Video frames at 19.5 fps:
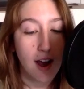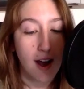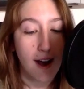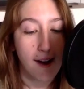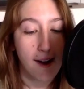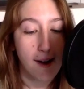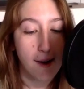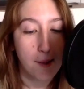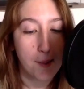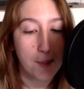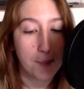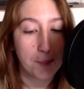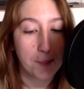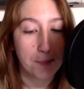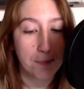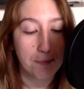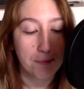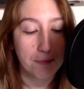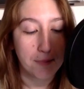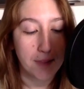
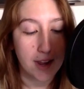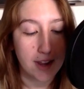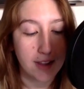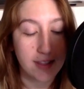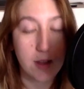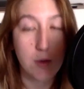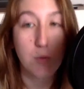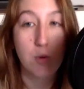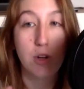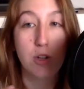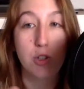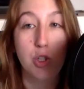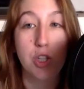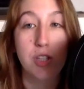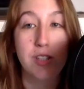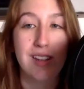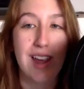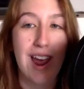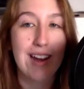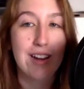They were
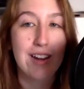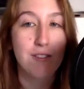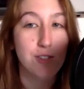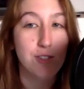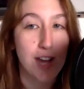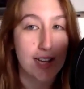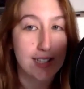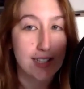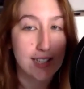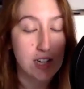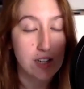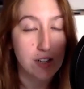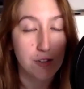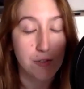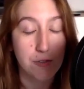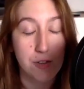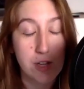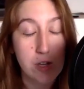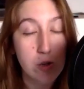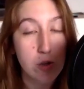just kind of testing the
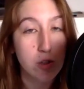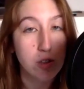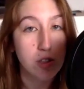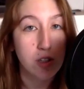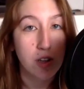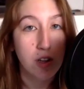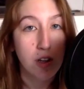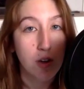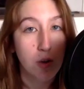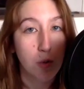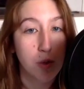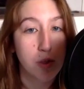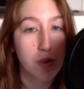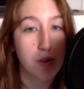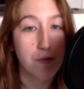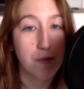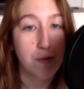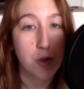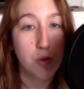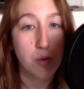field with a
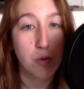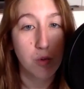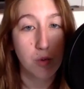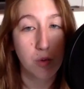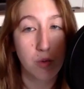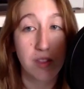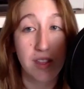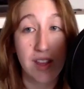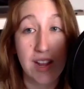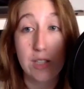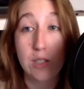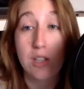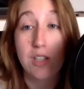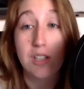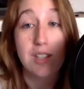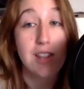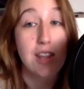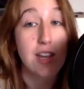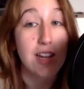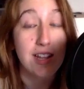few things, because
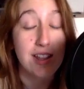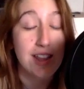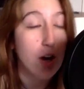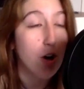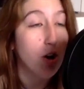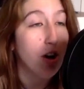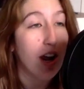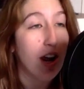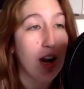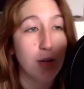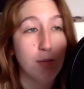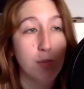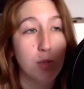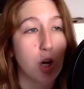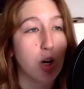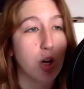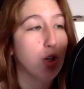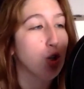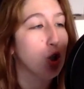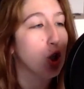their games
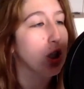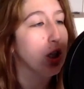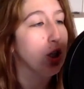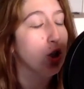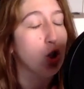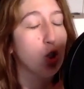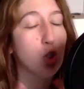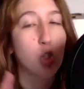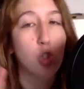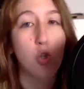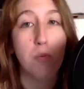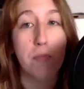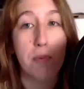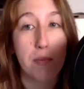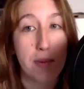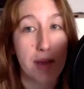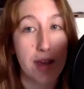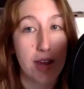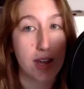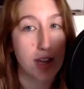are usually super
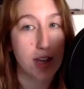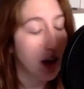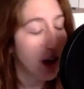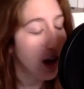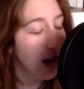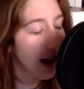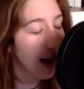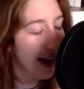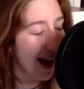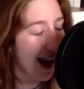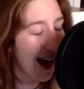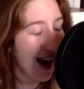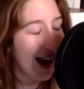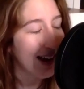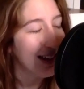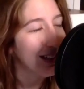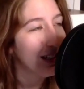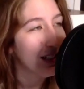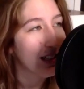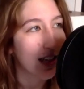big,
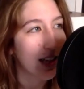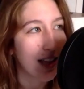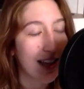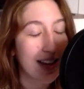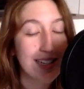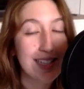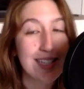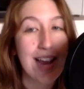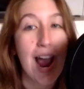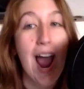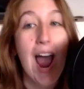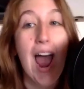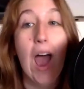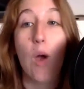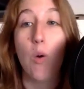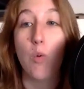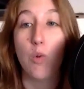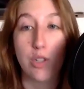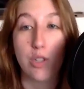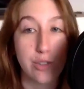and it's
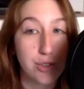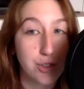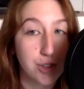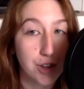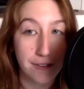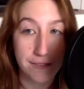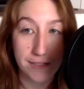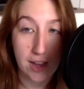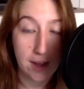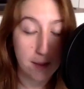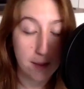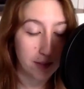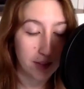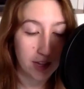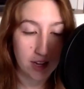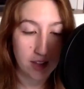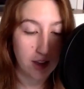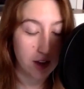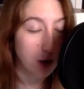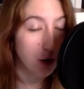hours of
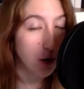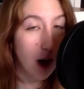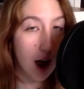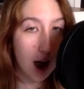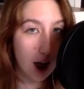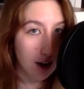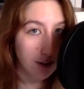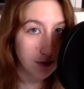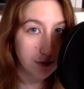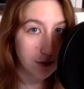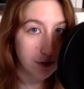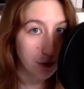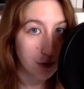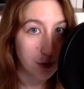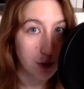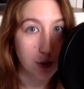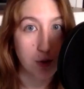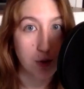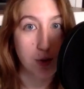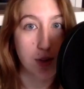gameplay that you have for
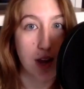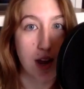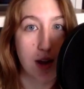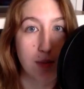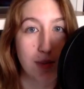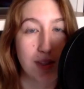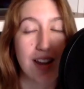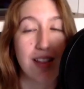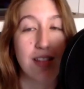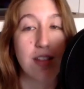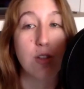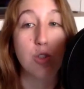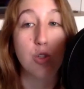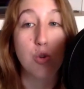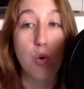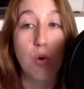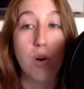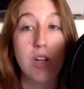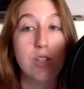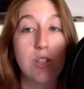those games, and the
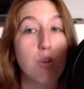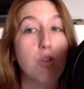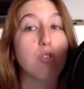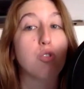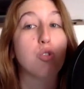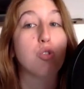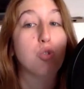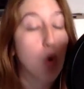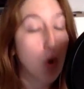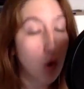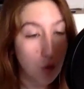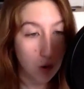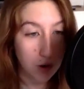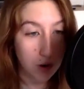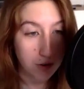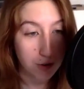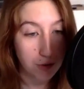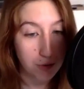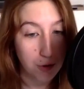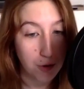stories are so
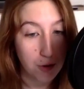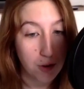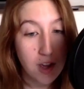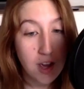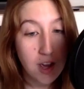wonderful.